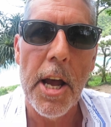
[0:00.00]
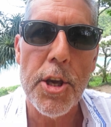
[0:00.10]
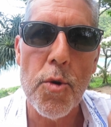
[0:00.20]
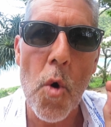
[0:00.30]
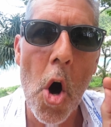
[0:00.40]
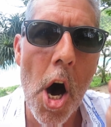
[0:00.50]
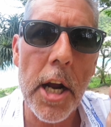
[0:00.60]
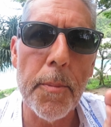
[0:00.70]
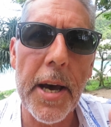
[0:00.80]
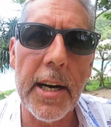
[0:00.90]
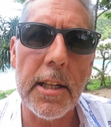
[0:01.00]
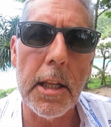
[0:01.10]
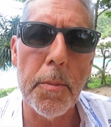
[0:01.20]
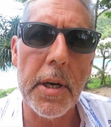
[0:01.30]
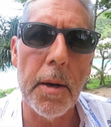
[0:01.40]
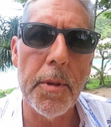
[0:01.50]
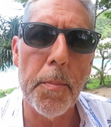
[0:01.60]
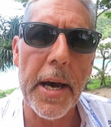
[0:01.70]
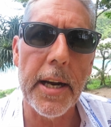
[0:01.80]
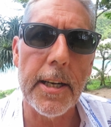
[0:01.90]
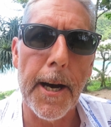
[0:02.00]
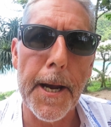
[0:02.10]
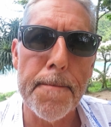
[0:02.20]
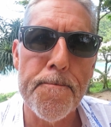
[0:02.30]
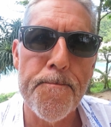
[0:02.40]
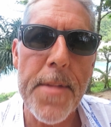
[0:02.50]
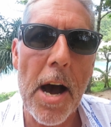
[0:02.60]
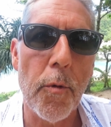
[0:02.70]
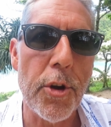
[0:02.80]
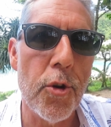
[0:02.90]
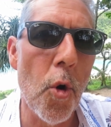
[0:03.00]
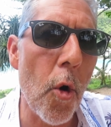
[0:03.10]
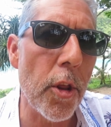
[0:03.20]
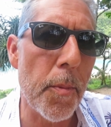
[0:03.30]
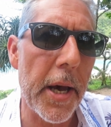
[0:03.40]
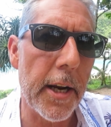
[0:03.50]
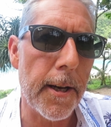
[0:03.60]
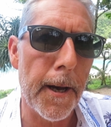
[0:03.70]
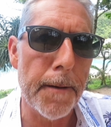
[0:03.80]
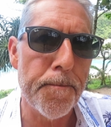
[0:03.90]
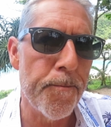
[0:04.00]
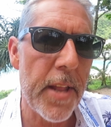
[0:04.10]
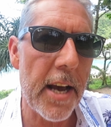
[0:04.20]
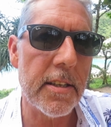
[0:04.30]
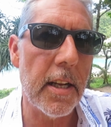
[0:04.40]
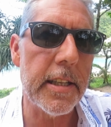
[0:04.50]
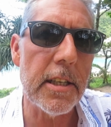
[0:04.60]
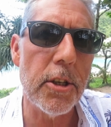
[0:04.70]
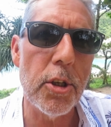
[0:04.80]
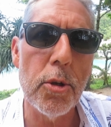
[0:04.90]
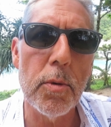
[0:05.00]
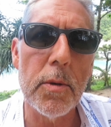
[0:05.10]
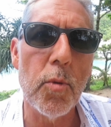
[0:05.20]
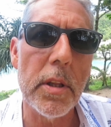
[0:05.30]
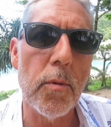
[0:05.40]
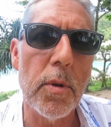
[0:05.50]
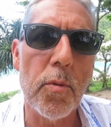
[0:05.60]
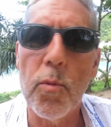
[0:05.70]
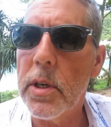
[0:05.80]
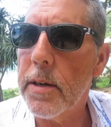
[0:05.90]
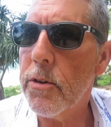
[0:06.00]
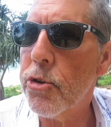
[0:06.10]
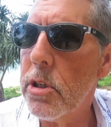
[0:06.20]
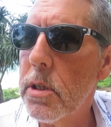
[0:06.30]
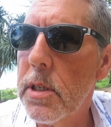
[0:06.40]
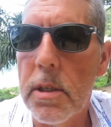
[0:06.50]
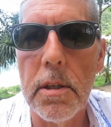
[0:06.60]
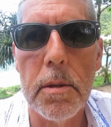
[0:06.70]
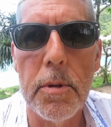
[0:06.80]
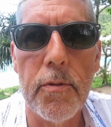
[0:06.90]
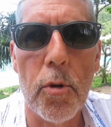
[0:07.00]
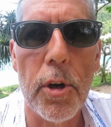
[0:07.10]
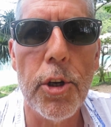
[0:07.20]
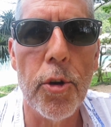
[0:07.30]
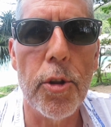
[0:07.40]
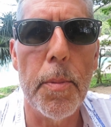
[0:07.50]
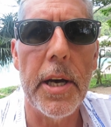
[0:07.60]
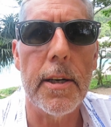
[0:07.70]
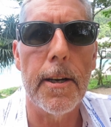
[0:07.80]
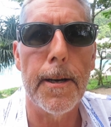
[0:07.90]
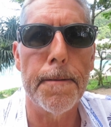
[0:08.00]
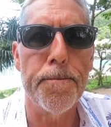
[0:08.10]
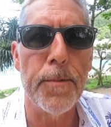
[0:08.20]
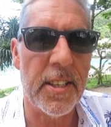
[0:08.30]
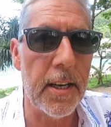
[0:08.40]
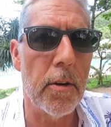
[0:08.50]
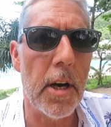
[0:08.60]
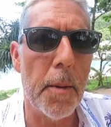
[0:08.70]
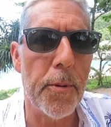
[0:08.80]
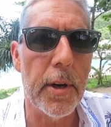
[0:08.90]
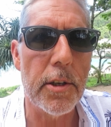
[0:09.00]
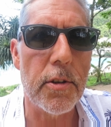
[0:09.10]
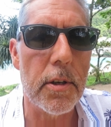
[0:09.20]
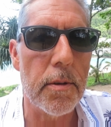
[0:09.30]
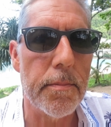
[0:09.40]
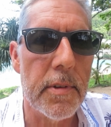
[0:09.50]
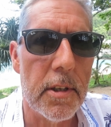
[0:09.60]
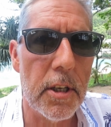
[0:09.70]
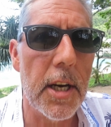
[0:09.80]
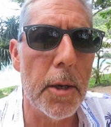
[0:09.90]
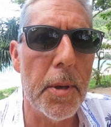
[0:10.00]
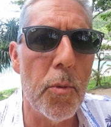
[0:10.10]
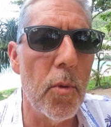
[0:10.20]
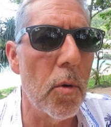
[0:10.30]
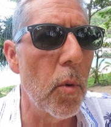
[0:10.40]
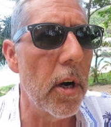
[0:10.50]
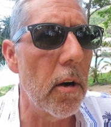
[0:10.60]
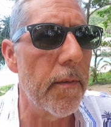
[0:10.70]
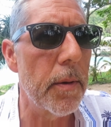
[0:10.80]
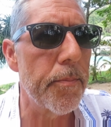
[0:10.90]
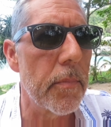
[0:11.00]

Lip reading: you automatically become the bad guy. Now you're the bad guy. It has nothing to do with whatever she did before. You're the bad guy. That's how it operates here. You got to be aware of it,